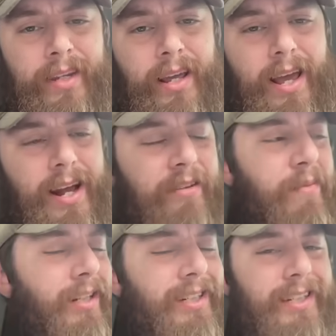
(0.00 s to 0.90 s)
and have
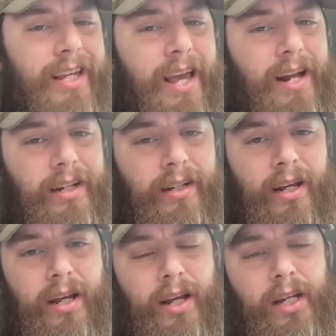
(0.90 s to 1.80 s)
been scanning
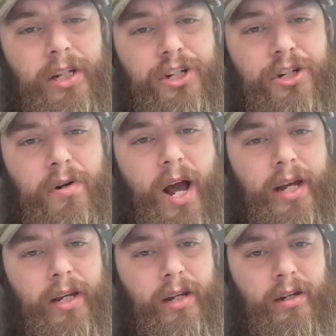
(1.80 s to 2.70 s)
and
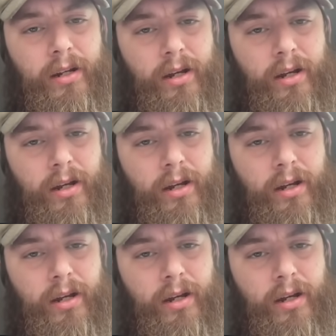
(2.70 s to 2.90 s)
tracking